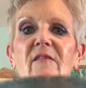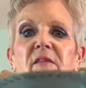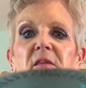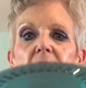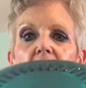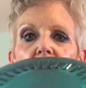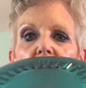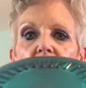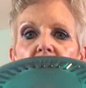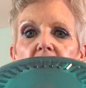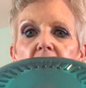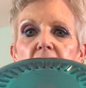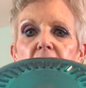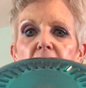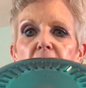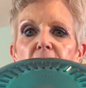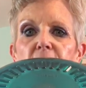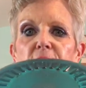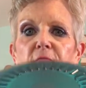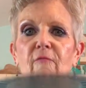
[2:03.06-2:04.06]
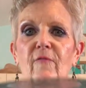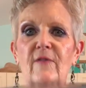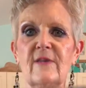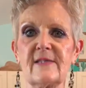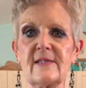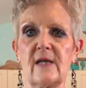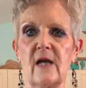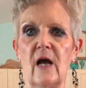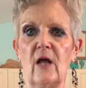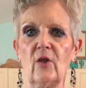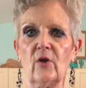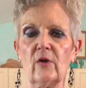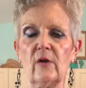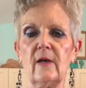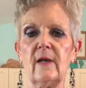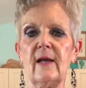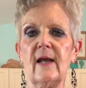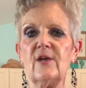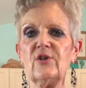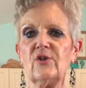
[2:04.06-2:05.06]
love this color.
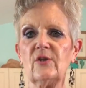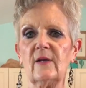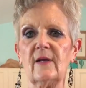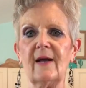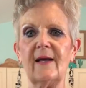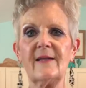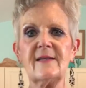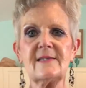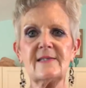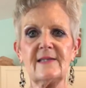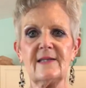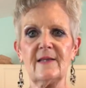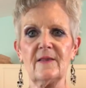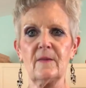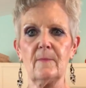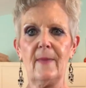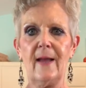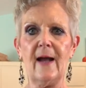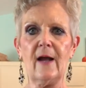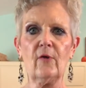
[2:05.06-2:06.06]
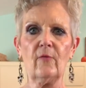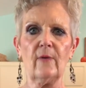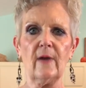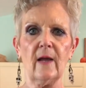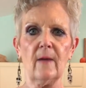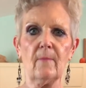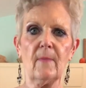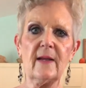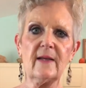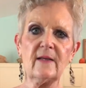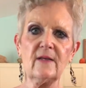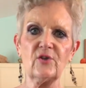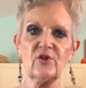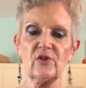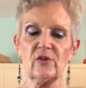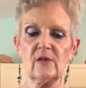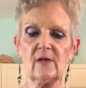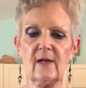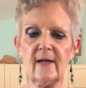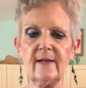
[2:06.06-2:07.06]
As you can kind of see in the background, my
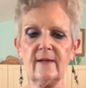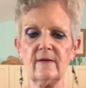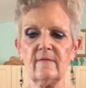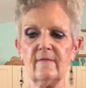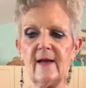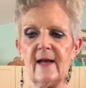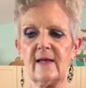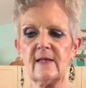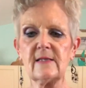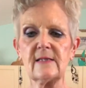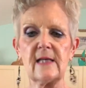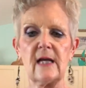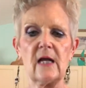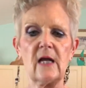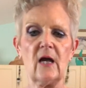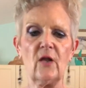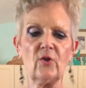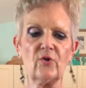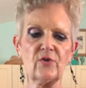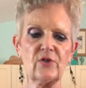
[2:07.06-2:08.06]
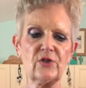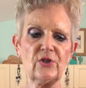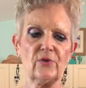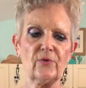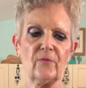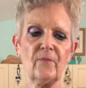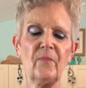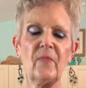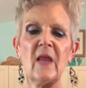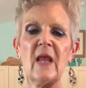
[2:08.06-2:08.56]
kitchen kind of has that color too.